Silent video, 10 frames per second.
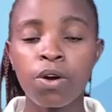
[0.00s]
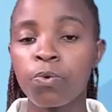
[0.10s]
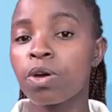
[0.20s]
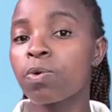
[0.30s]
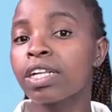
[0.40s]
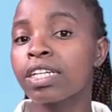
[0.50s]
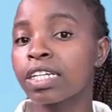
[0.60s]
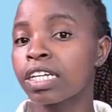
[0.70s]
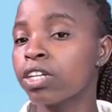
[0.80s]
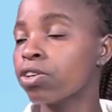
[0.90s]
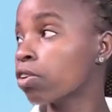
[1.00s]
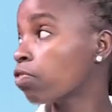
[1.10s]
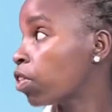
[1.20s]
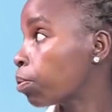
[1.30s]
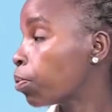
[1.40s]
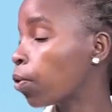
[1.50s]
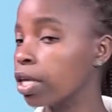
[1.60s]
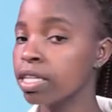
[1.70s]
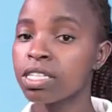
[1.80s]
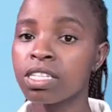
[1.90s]
we will read off the
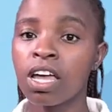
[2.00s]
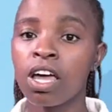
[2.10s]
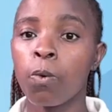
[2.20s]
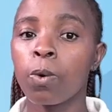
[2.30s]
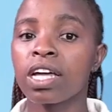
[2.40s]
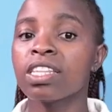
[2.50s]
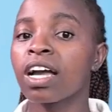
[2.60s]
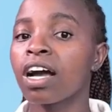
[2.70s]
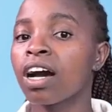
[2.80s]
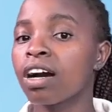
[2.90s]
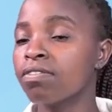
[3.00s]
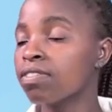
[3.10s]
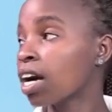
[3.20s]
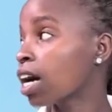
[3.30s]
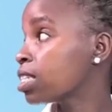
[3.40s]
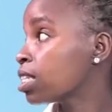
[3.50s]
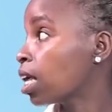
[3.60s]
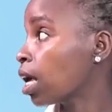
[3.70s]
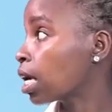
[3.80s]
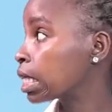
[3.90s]
points where the curve cuts
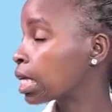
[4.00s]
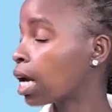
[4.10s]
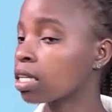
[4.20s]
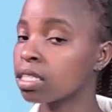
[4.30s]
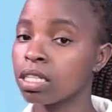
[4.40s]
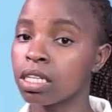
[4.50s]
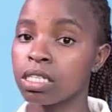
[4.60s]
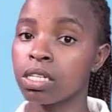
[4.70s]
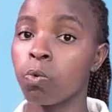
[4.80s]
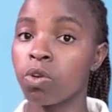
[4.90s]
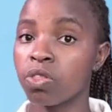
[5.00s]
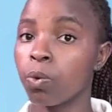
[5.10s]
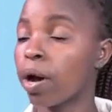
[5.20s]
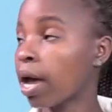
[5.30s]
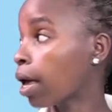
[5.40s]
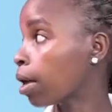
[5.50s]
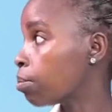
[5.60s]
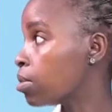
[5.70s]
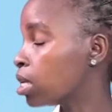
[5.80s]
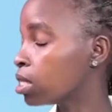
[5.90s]
the x-axis with y
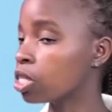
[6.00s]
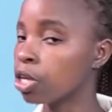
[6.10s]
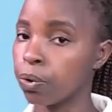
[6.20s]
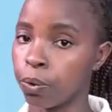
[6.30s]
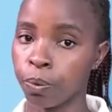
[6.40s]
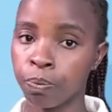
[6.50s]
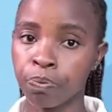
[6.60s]
being 0.